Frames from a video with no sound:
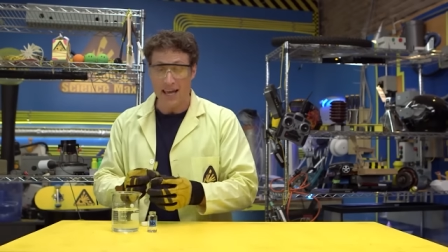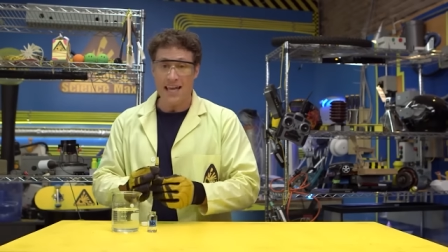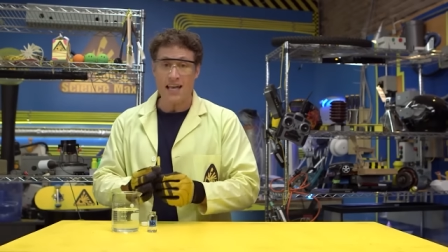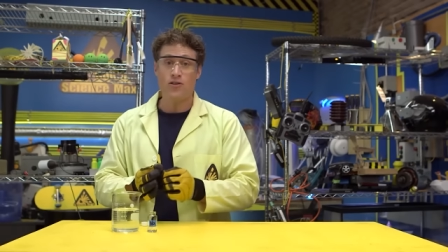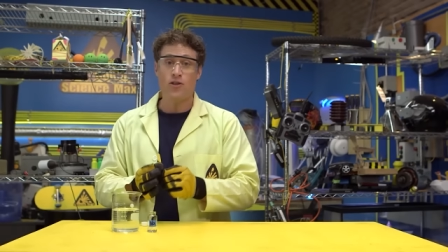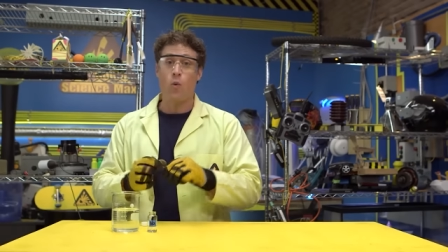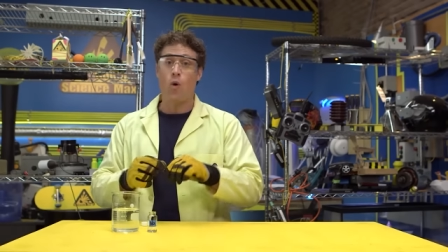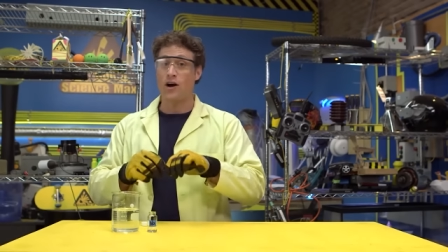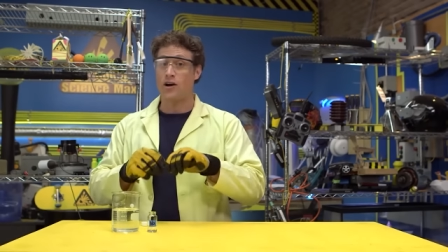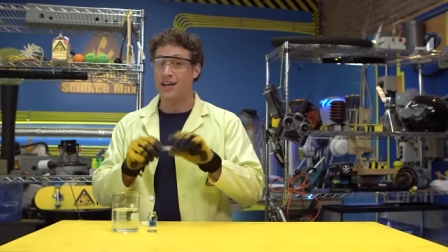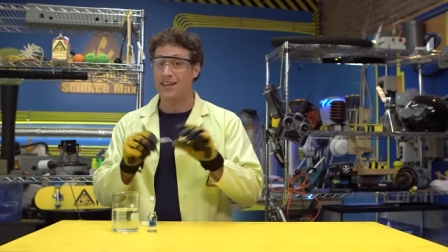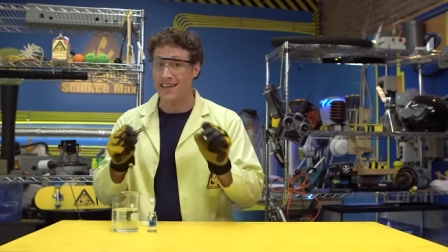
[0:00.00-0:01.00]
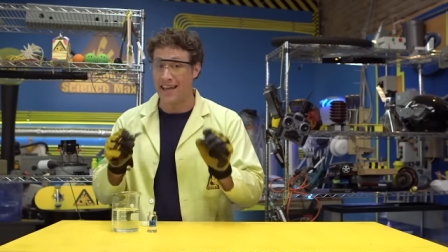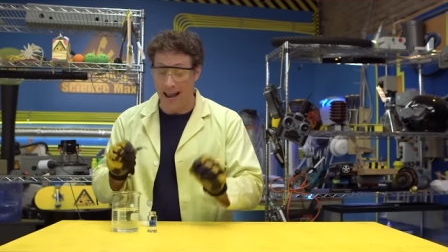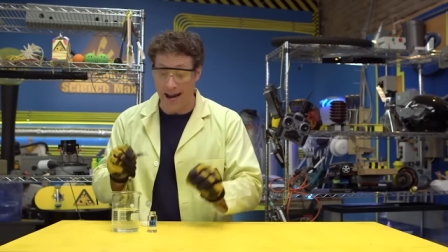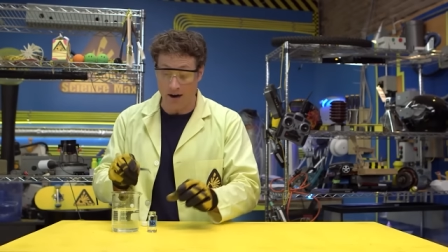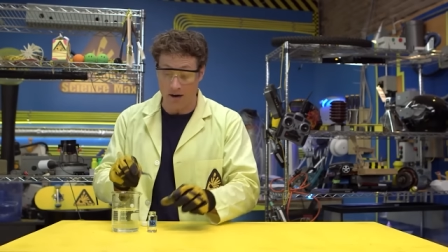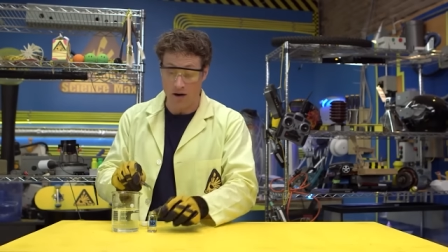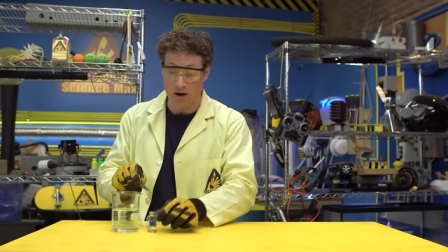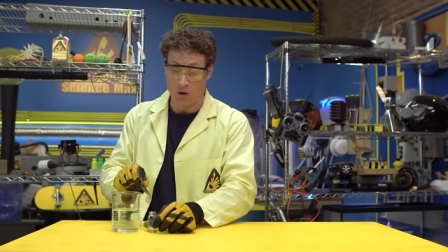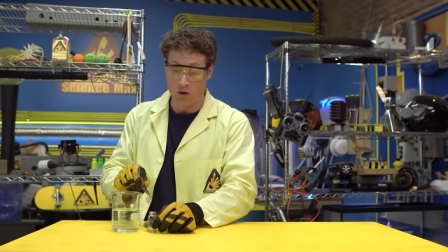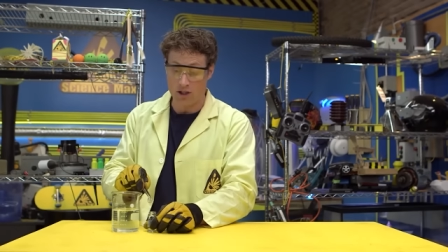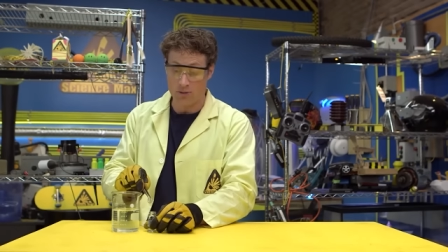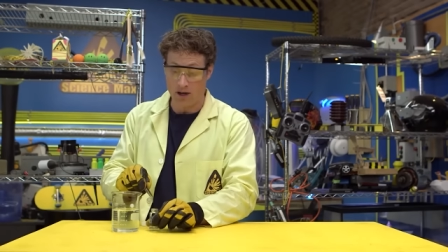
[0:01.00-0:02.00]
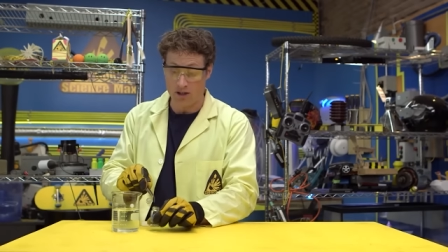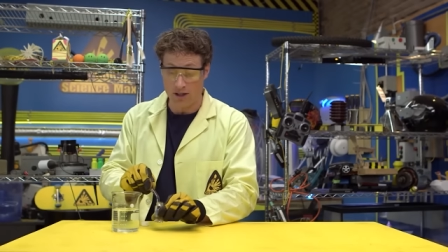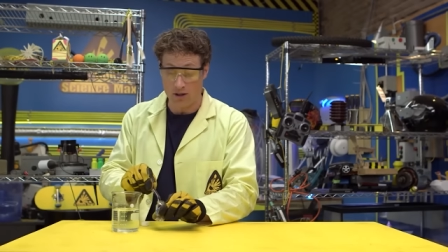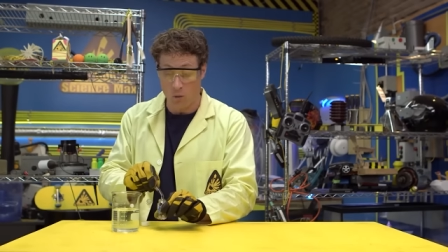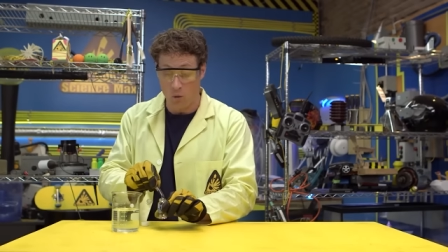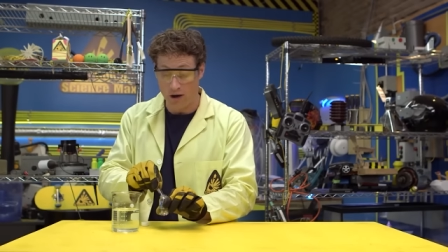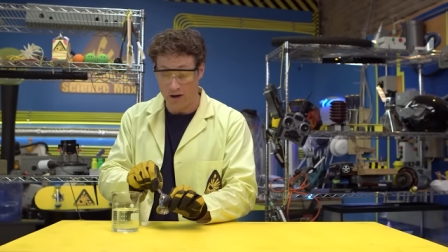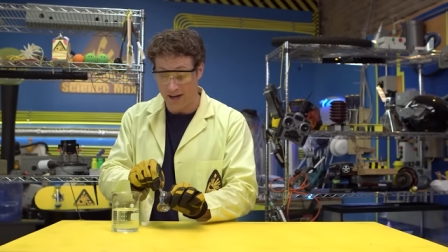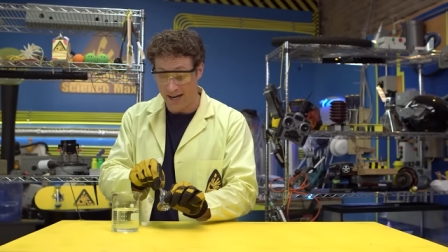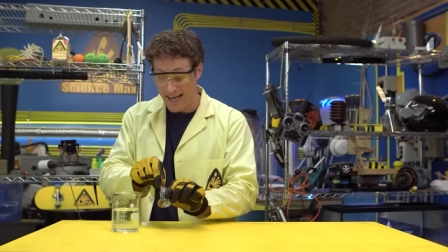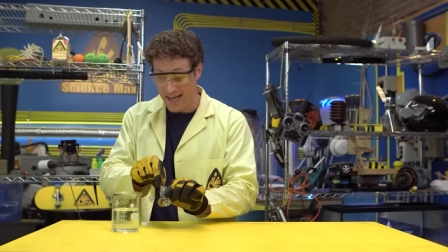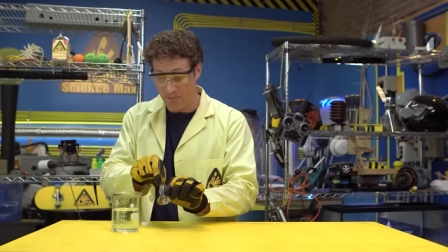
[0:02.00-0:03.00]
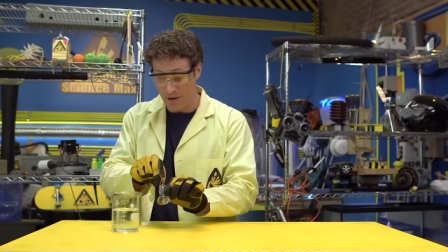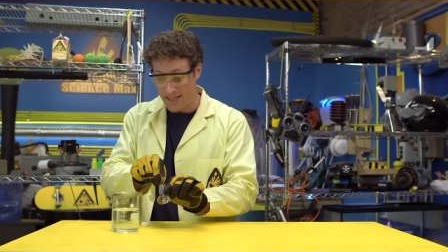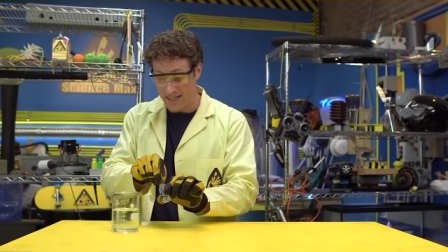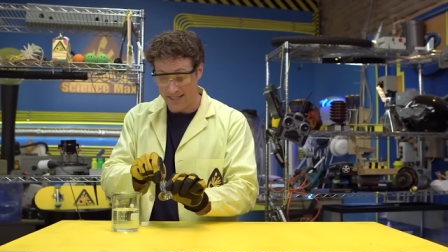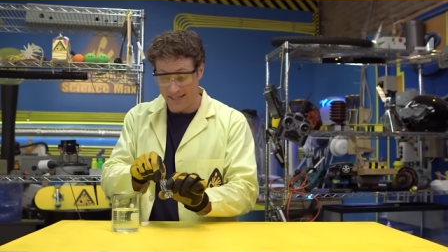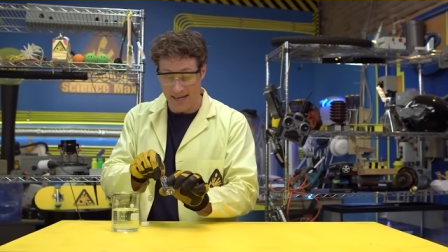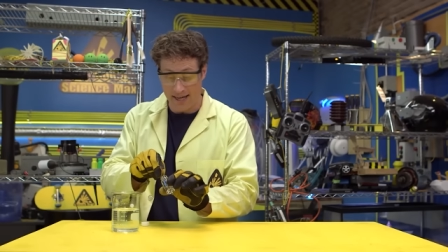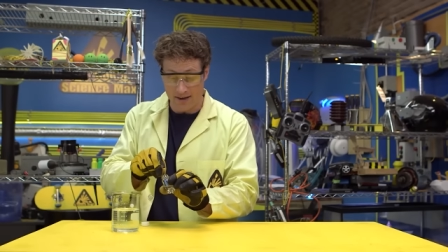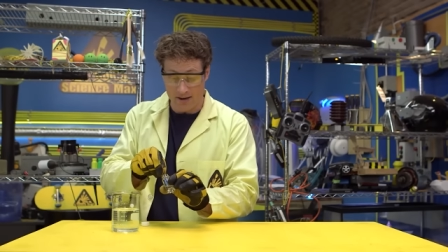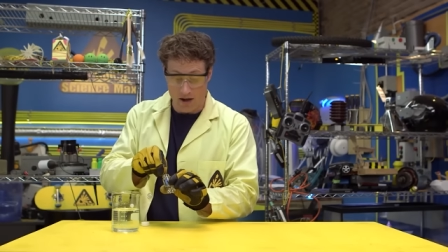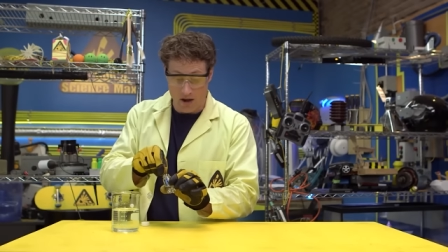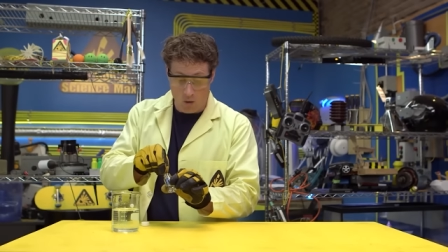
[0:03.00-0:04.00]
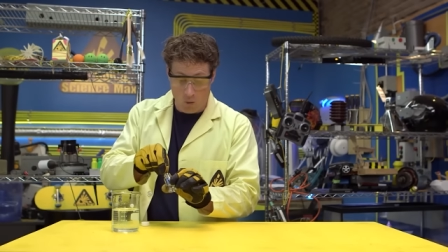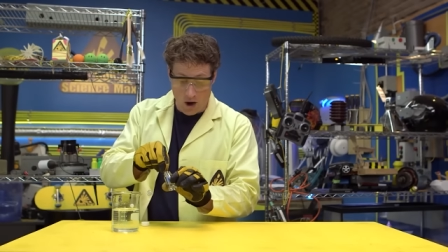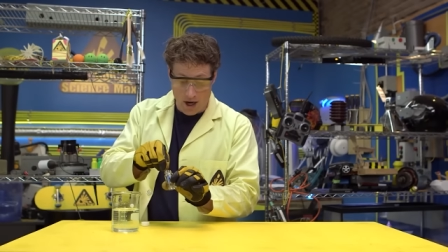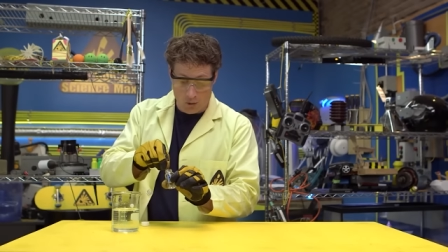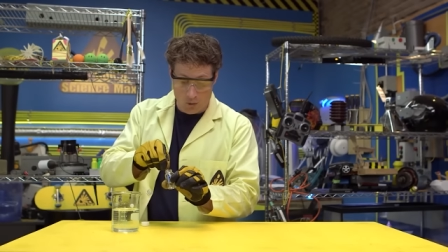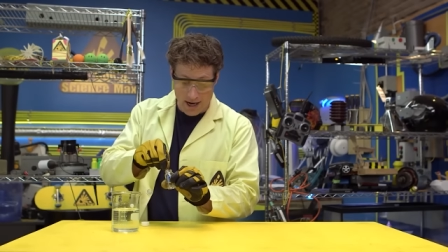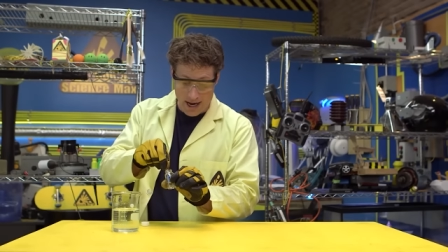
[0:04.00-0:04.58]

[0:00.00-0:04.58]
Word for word: even the water in the air, or especially the water in my skin. Watch what